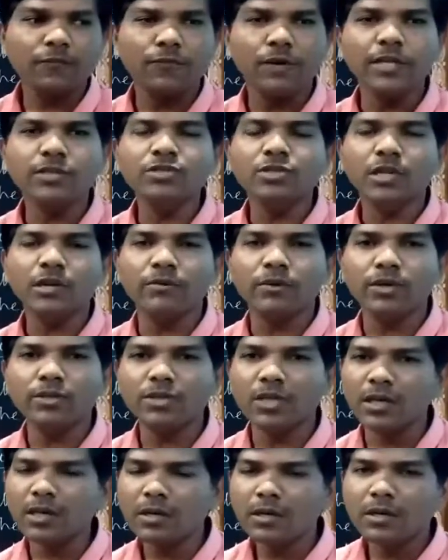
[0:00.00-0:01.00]
French
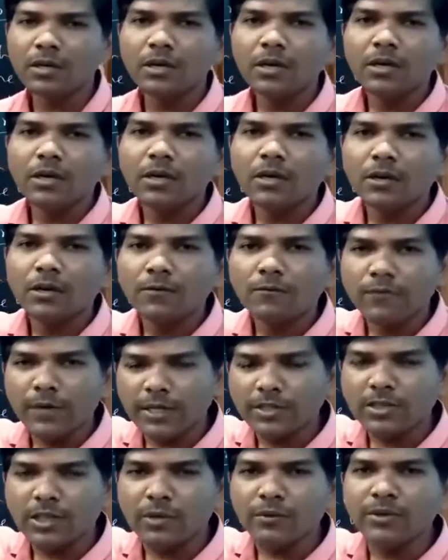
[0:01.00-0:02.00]
Revolution.
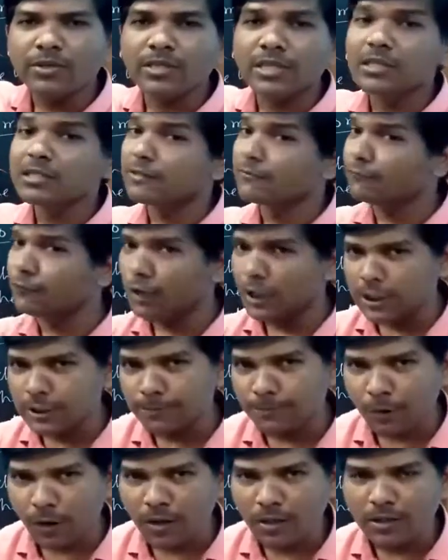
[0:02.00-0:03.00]
The
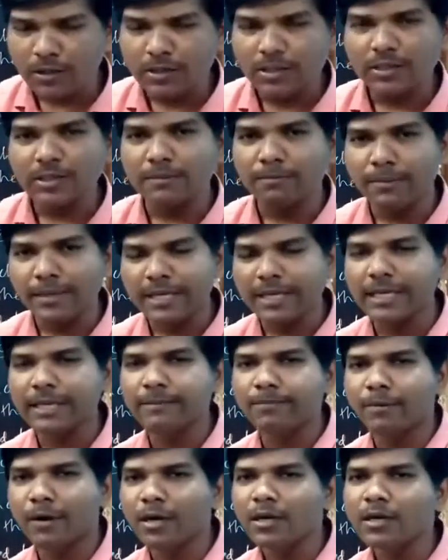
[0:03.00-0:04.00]
first part, the
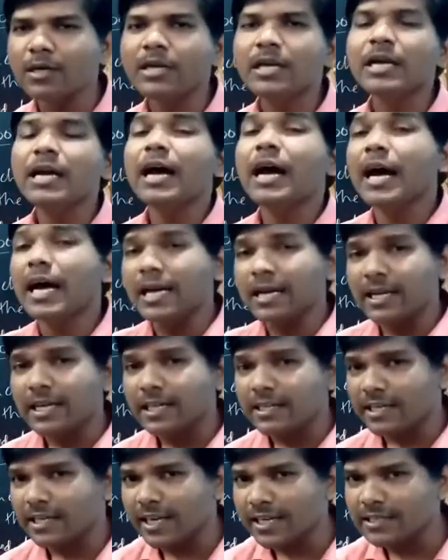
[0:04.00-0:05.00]
beginning part, and
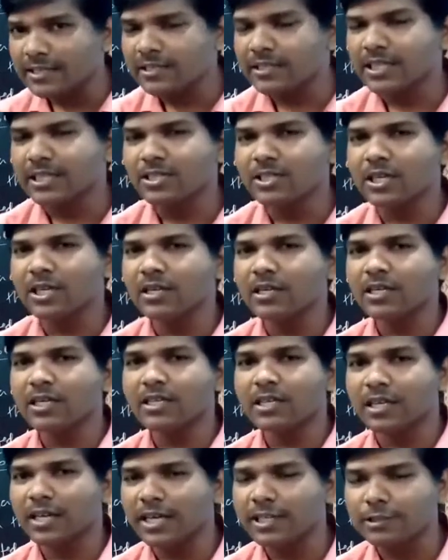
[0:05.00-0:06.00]
in the next session,
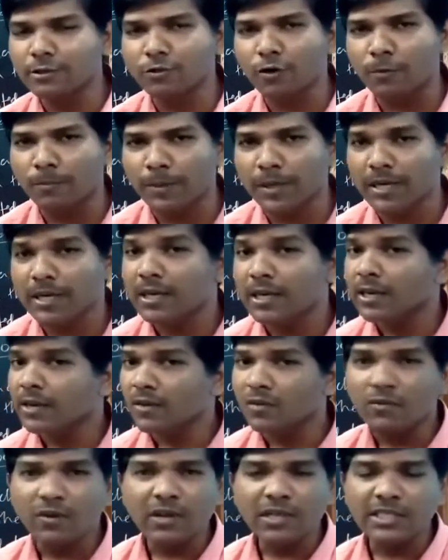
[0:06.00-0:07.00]
in the next
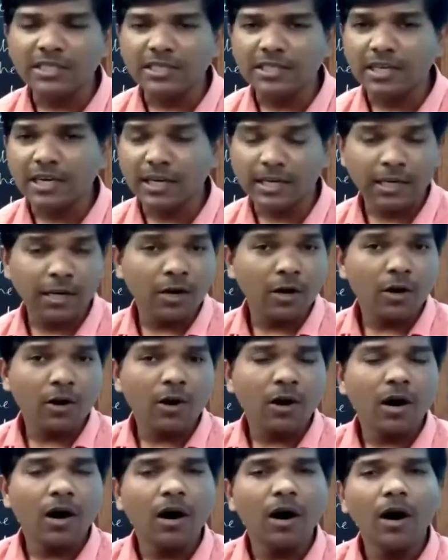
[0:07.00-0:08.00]
topic, we will see that
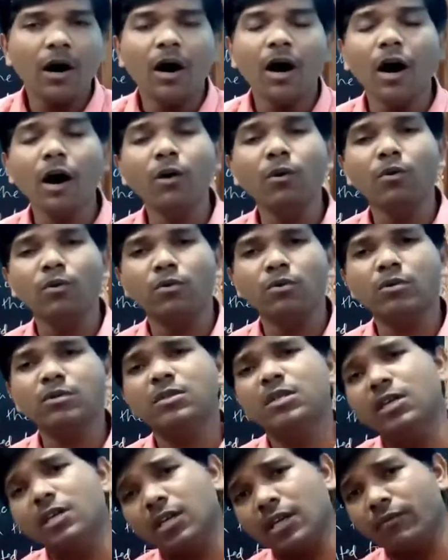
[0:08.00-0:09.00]
how
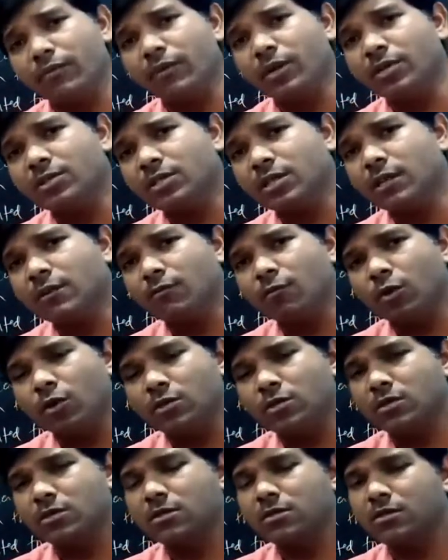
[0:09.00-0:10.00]
the revolution
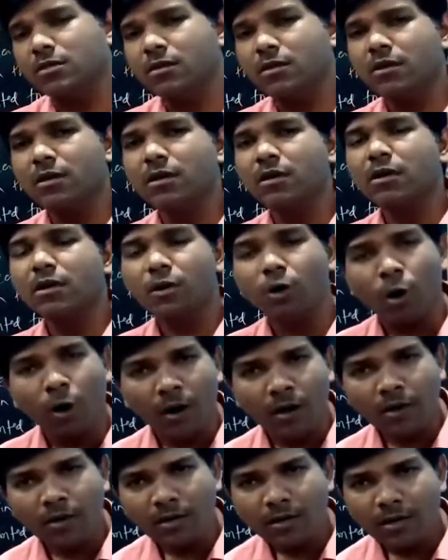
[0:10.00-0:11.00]
was
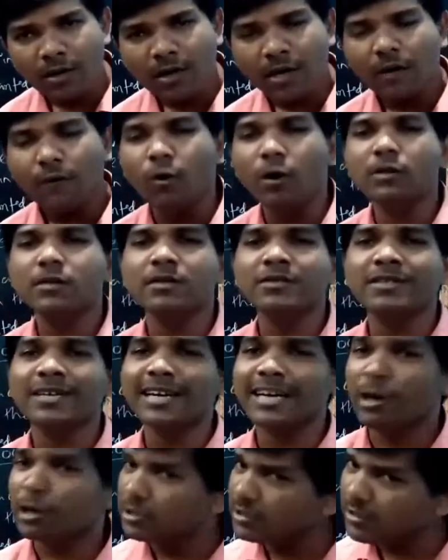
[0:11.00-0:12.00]
gone, what are the
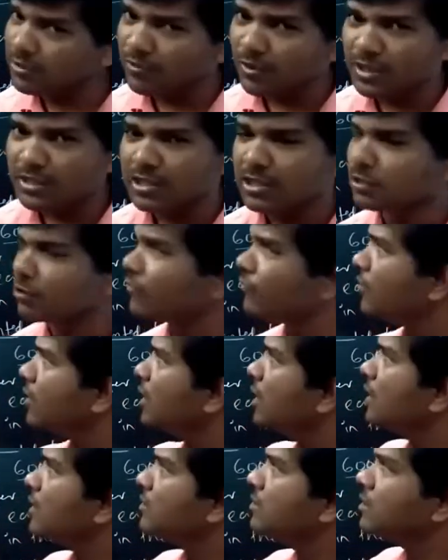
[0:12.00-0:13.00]
consequences of
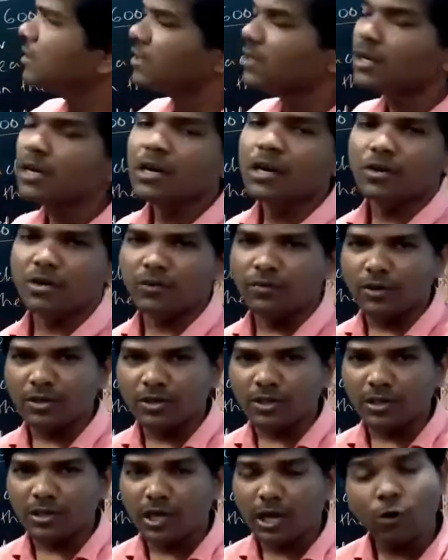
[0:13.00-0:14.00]
the
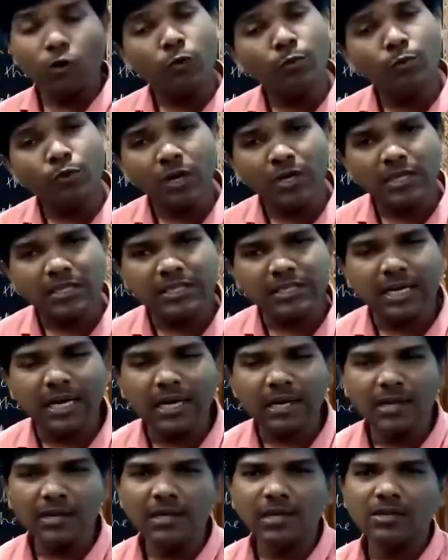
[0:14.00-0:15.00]
revolution. I hope you
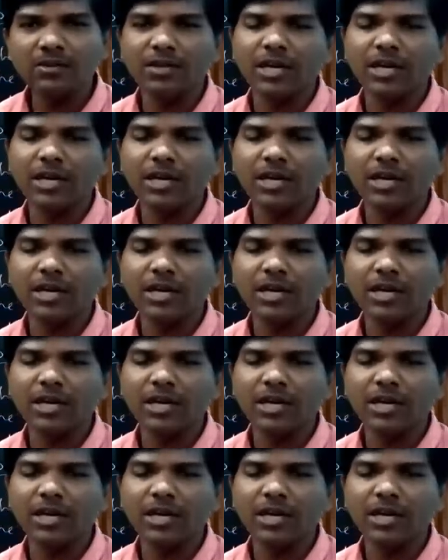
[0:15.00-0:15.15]
understand.